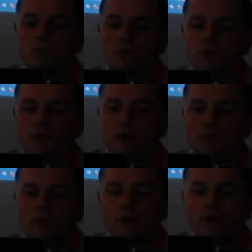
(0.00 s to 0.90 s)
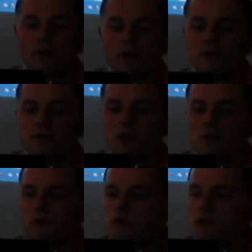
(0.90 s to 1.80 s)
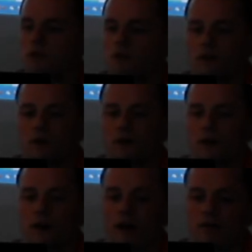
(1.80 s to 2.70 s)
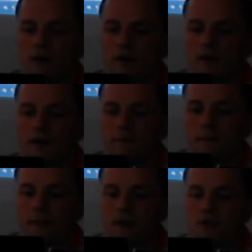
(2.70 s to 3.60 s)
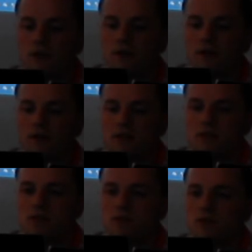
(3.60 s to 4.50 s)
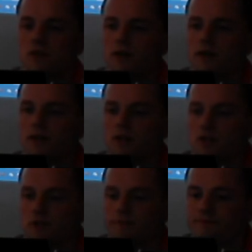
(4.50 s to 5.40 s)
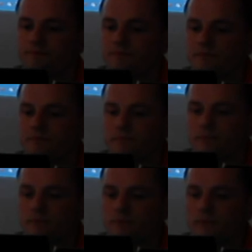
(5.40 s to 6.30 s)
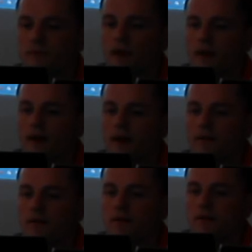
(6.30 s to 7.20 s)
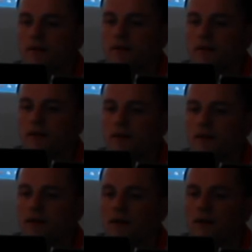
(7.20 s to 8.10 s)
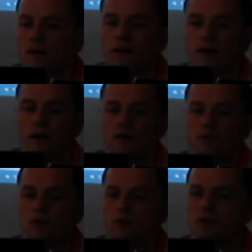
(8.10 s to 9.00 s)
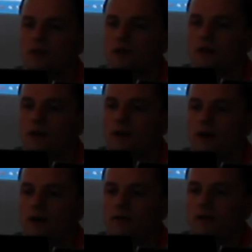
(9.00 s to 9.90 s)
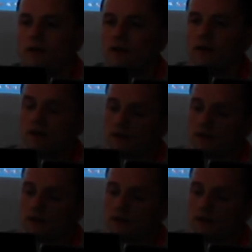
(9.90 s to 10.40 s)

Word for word: bootstrap, we are still using everything. So this is on English, and as you can see, everything